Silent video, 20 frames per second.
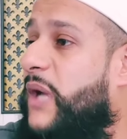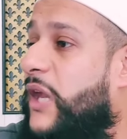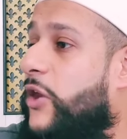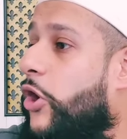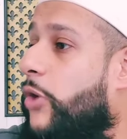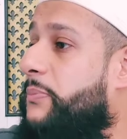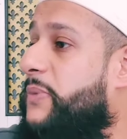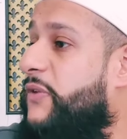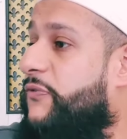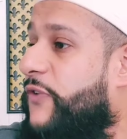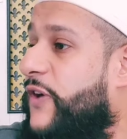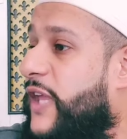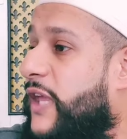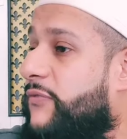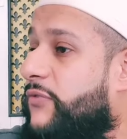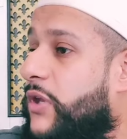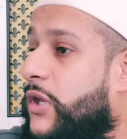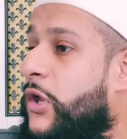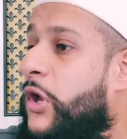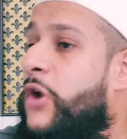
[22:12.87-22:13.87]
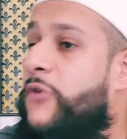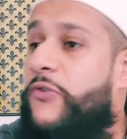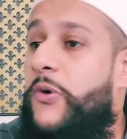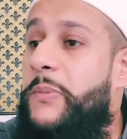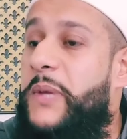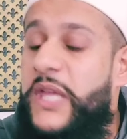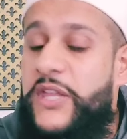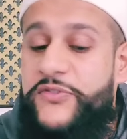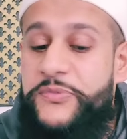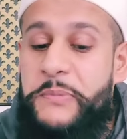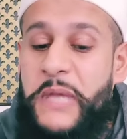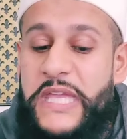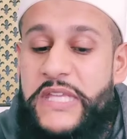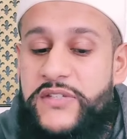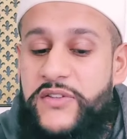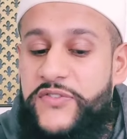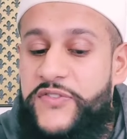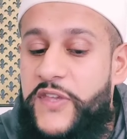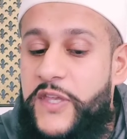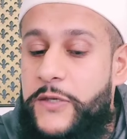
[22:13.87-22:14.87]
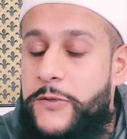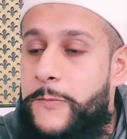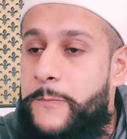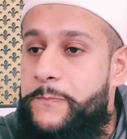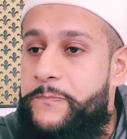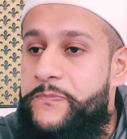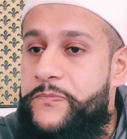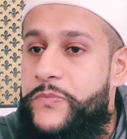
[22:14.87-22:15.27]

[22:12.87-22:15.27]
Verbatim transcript: cannot be forgiven from his major sin?